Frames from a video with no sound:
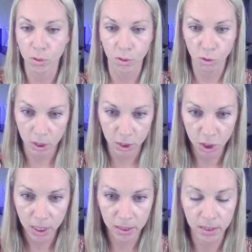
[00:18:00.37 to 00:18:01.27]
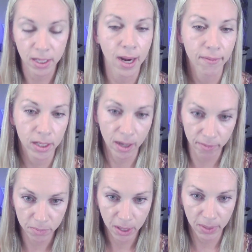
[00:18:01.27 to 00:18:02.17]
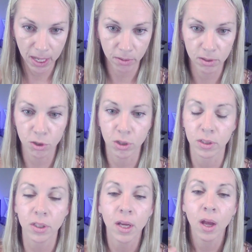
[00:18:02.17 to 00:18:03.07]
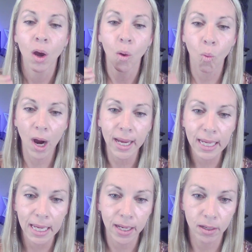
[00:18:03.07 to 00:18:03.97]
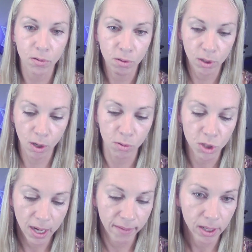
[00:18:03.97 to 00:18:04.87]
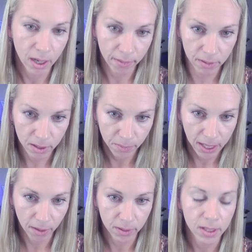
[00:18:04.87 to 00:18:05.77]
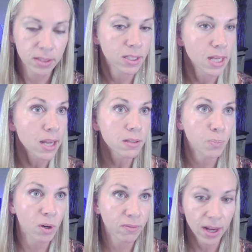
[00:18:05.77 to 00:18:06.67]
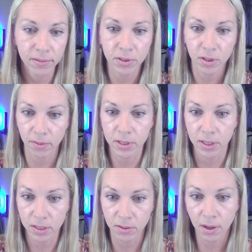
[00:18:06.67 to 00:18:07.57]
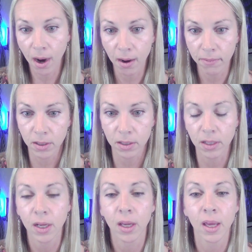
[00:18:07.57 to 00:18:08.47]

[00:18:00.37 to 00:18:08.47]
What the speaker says: to a nutritionist and have it covered by my health insurance? Why can't I go to a coach and have it covered on my health? It says preventive services are covered.